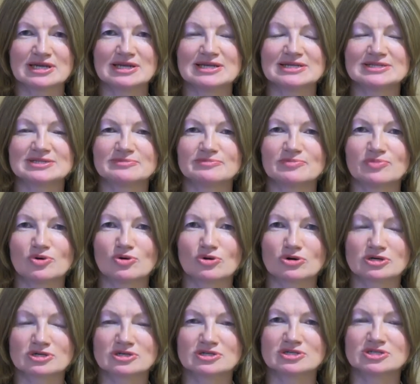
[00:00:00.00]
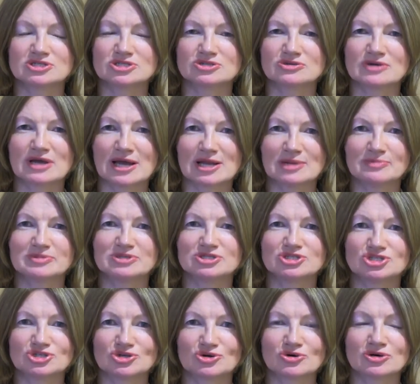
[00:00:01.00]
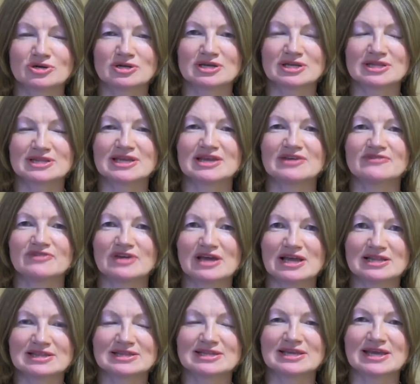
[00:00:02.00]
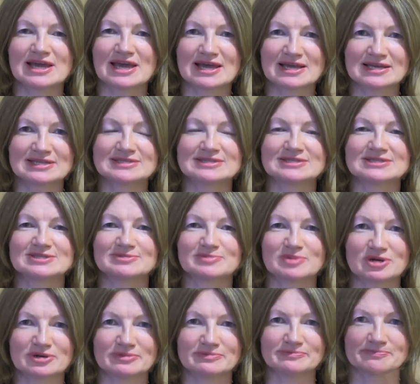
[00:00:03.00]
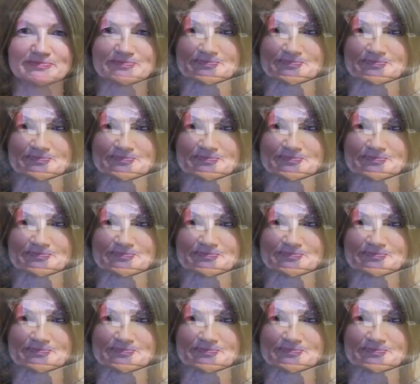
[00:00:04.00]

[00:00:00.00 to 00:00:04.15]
is important to help ensure they have healthy eggs and sperm.